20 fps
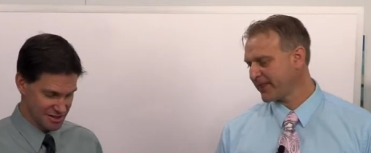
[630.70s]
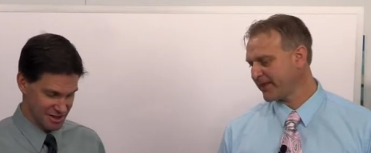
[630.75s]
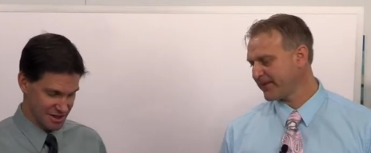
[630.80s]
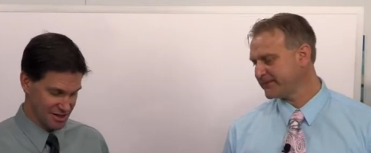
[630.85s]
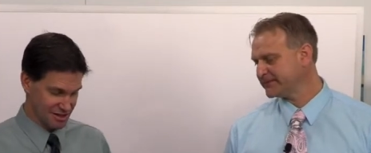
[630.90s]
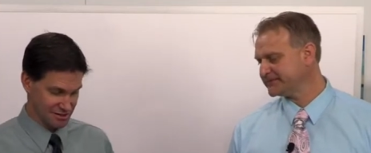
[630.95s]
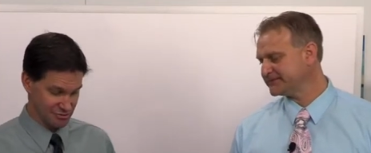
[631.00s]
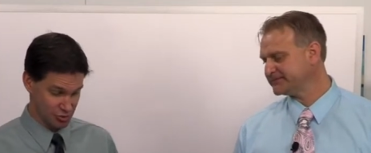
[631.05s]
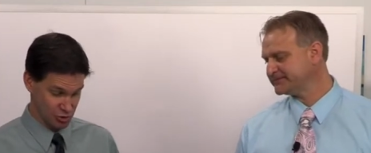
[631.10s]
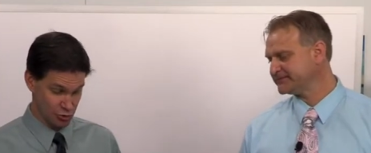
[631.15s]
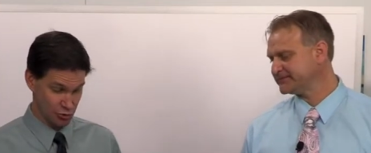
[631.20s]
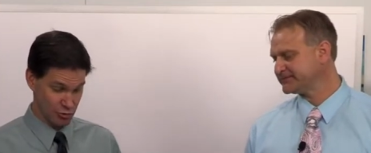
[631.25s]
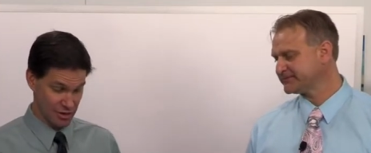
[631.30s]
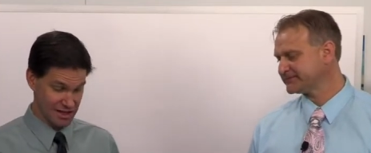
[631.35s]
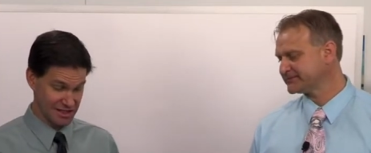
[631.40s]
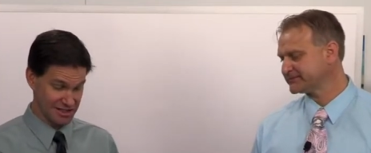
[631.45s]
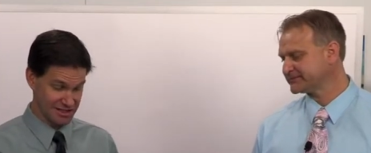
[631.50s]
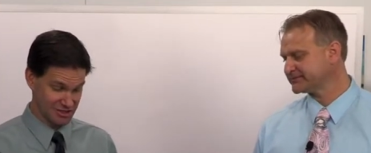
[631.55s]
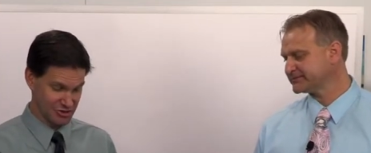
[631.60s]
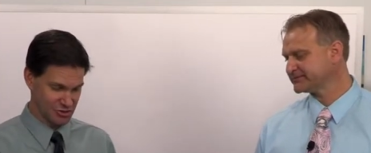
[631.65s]
Speaker 1: uh,
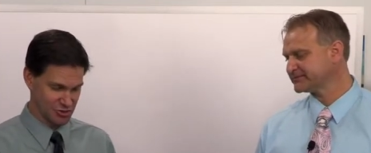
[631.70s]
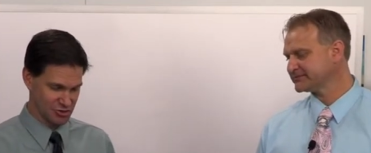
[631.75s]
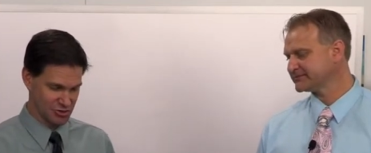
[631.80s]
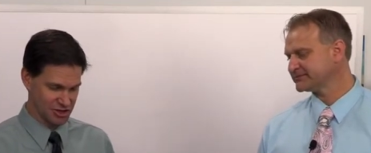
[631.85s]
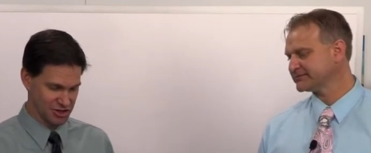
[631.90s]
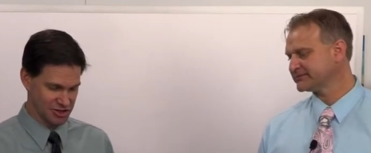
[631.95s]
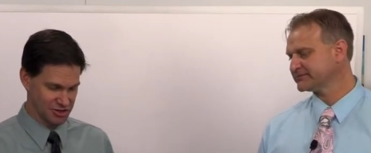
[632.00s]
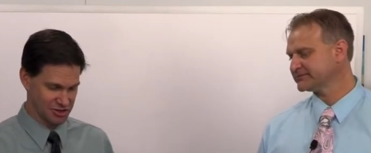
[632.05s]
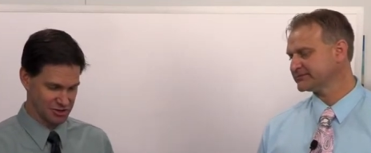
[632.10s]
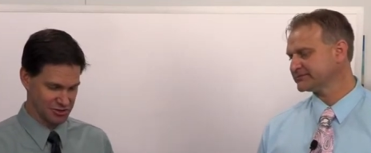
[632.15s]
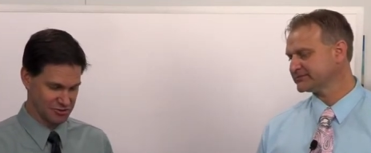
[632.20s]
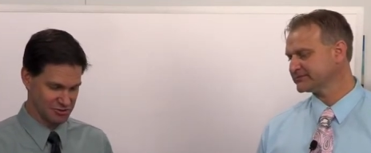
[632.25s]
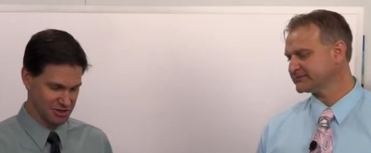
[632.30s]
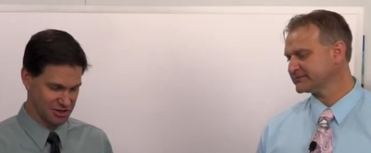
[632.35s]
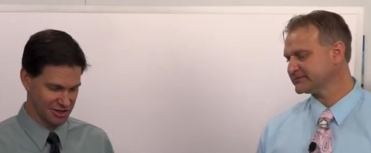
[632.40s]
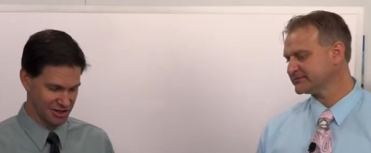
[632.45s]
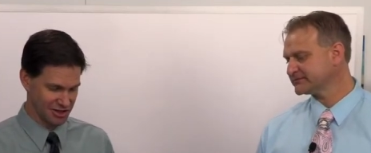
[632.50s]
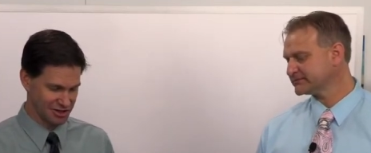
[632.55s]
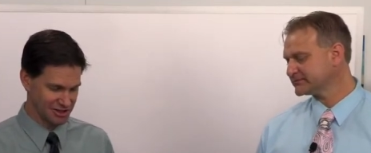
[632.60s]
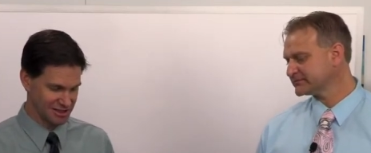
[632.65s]
direct instructions
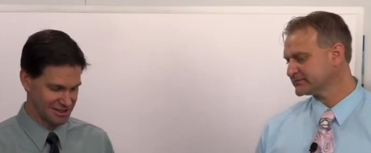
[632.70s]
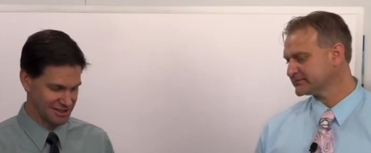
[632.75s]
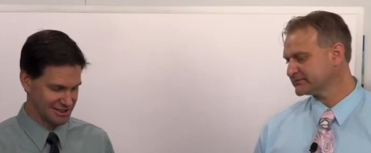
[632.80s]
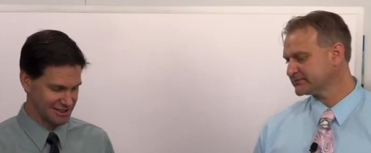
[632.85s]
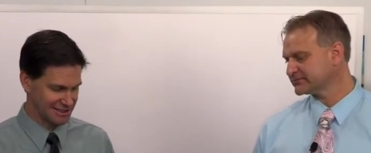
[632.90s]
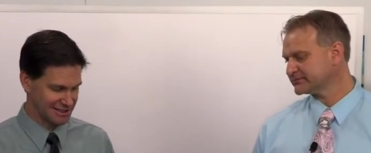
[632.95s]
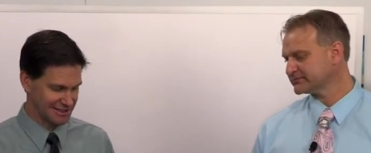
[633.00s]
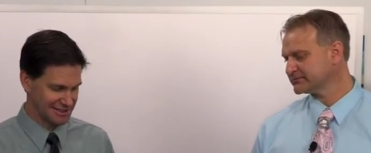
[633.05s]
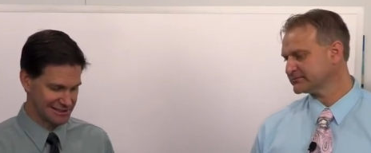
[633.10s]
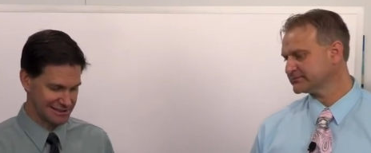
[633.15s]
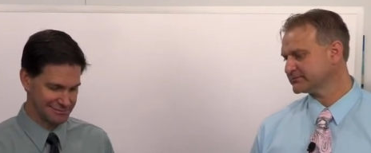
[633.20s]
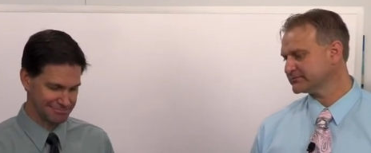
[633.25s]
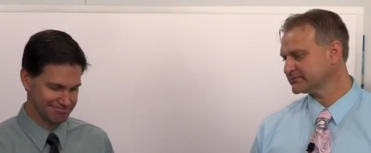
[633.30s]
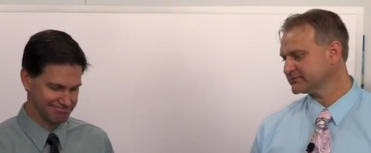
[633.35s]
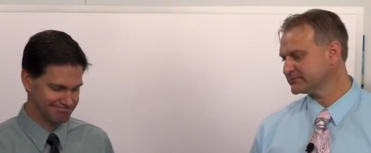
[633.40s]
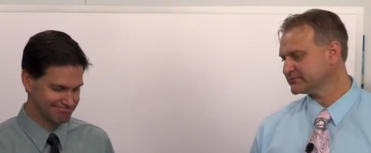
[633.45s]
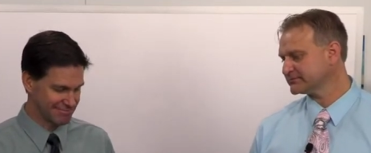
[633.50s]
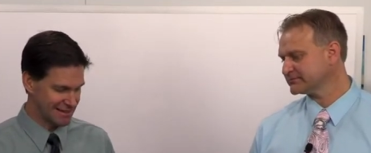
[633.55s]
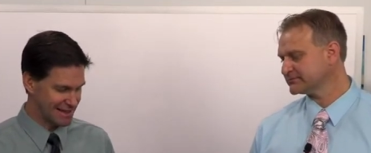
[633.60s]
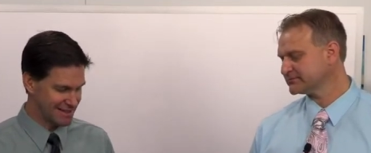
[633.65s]
regarding um,
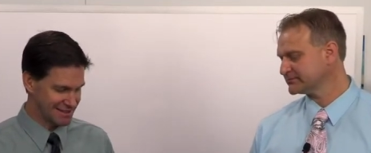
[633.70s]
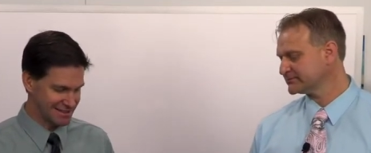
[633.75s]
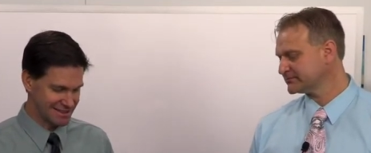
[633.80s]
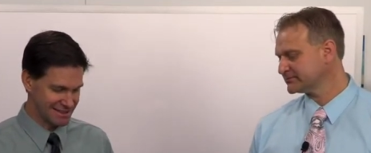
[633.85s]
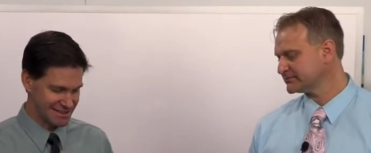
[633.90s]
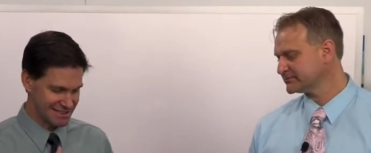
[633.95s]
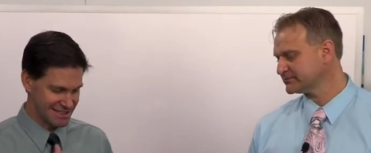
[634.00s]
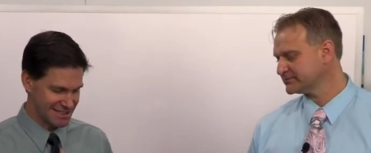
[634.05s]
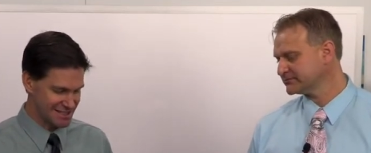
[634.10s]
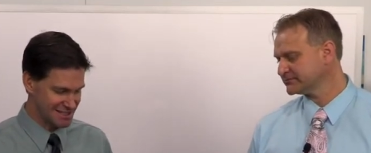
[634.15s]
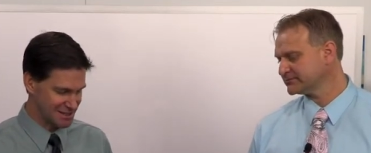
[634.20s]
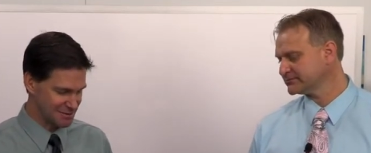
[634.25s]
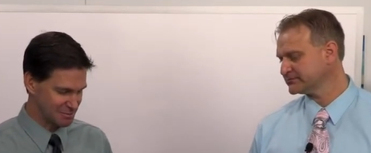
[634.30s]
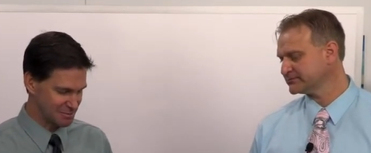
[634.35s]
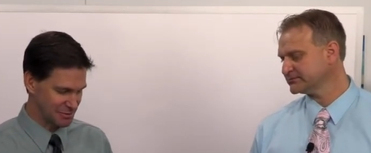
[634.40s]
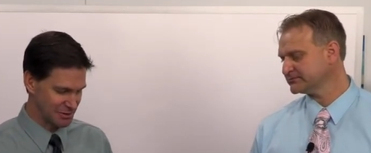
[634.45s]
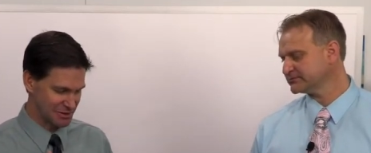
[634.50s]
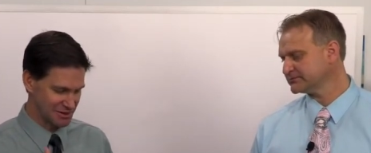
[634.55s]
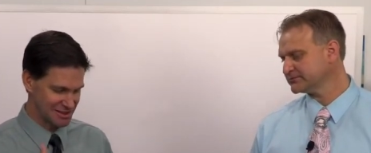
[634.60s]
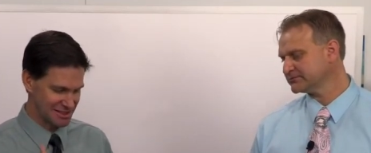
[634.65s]
the
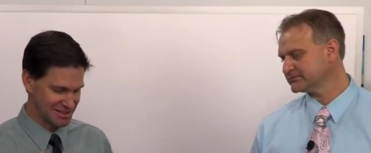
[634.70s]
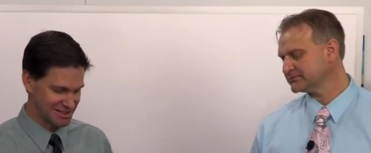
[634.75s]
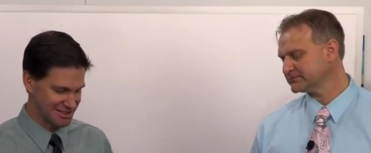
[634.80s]
teams and the